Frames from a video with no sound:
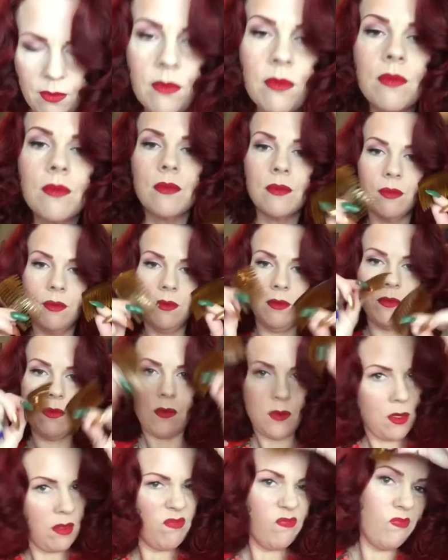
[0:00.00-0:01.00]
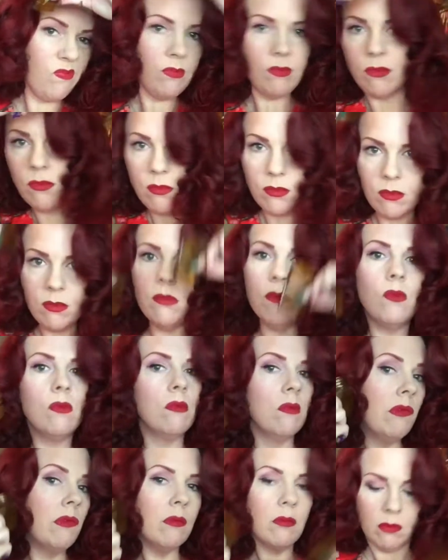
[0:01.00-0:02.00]
The Glambassador
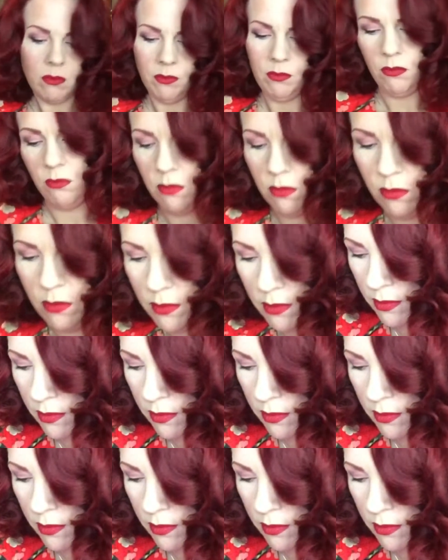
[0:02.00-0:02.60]
herself, go check out her